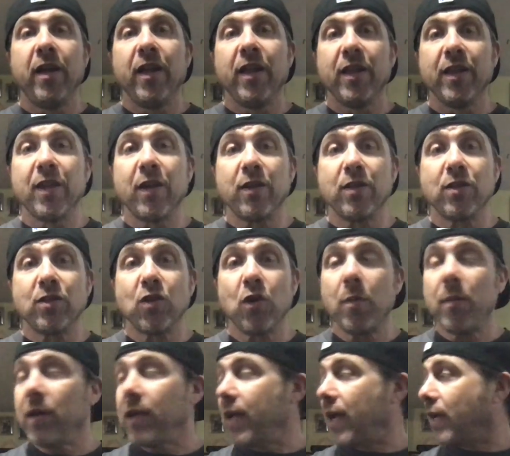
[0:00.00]
There are so
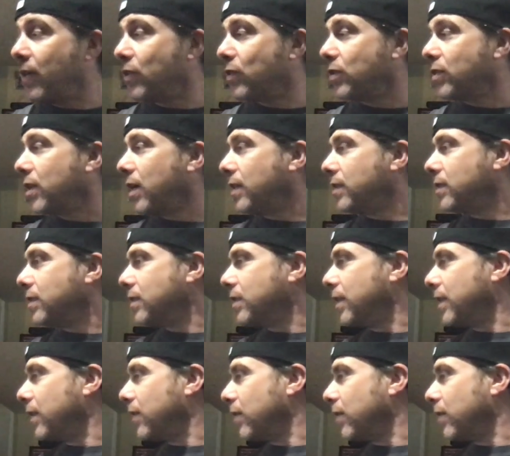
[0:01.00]
many exercises here.